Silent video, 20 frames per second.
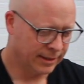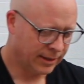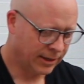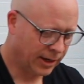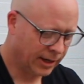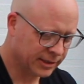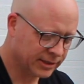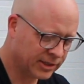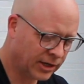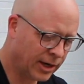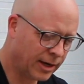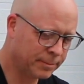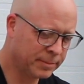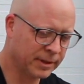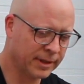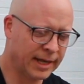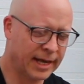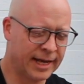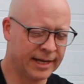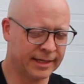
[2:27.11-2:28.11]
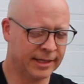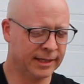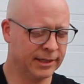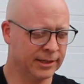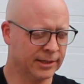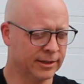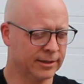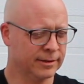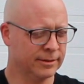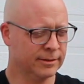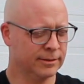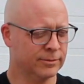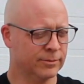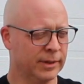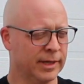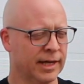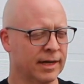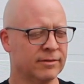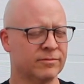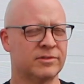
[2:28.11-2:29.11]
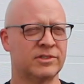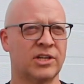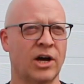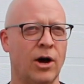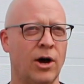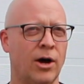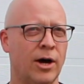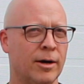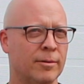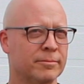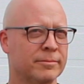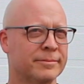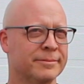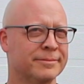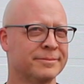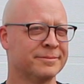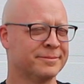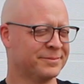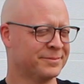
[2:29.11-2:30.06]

On top of that here, we have Tom